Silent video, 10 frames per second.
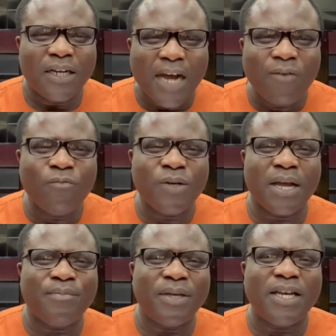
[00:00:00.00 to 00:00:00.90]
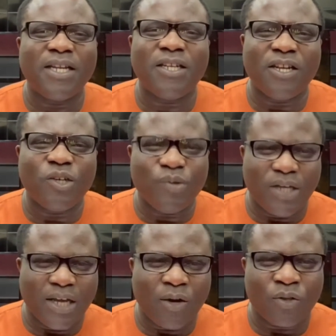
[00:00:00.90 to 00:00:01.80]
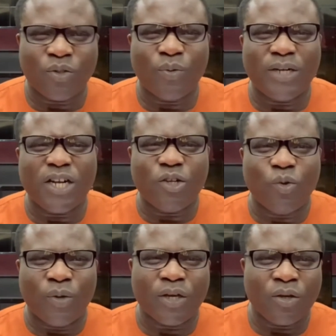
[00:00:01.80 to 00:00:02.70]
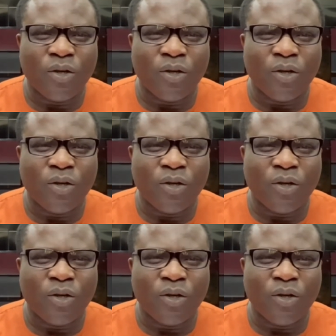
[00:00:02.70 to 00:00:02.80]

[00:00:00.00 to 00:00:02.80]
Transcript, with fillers: Now we are beginning a new year also with a new week.